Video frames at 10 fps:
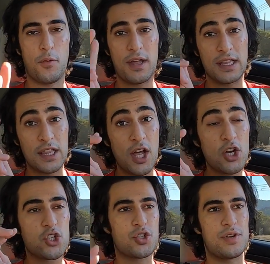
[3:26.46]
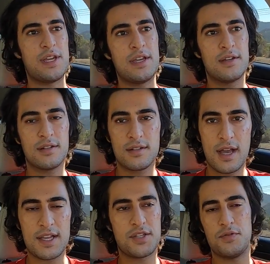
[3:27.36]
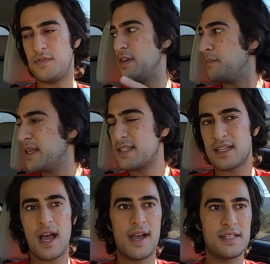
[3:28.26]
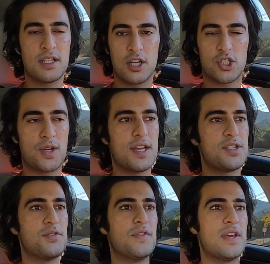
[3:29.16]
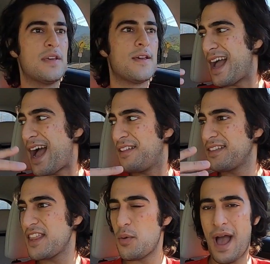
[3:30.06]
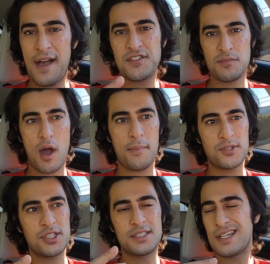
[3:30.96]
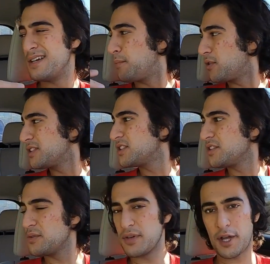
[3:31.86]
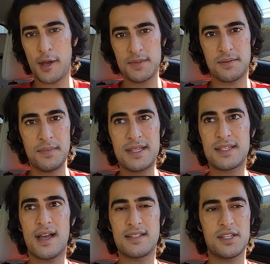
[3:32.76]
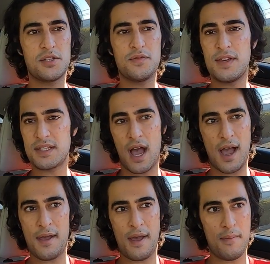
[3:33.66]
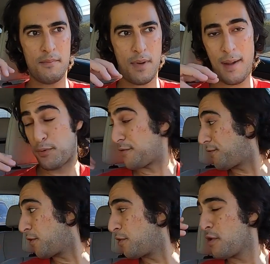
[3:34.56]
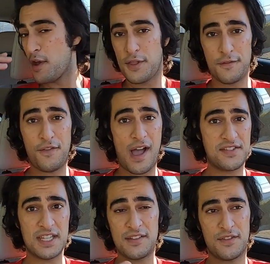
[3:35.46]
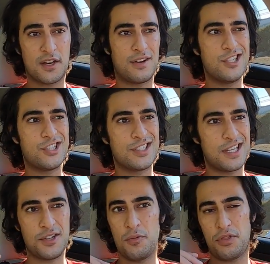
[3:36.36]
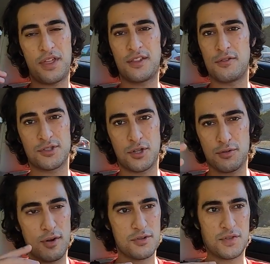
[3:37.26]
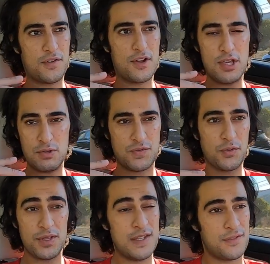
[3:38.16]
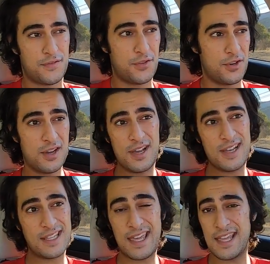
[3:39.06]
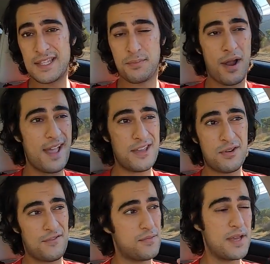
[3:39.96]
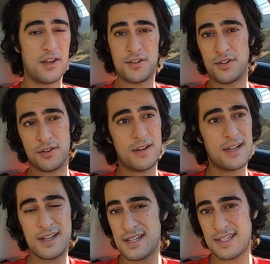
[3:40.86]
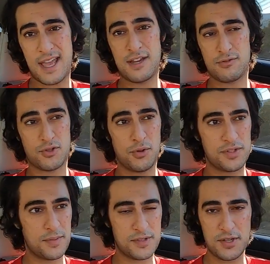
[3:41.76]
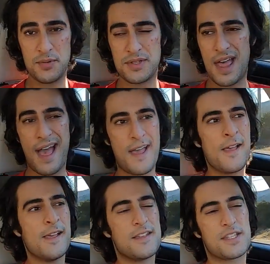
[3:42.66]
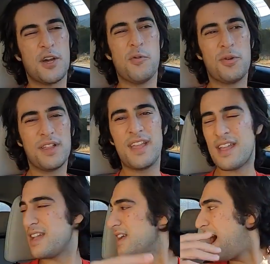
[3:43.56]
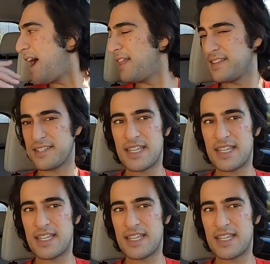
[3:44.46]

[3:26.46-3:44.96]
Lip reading: for a luxury SUV, a mid-size luxury SUV. I like that you have some options. Personally, when it comes to mid-size SUVs, I prefer the 5-seat configurations. I don't think those third rows are very useful, even for kids. Probably you'd have to be under 10 years old to be able to use that. So really, I like to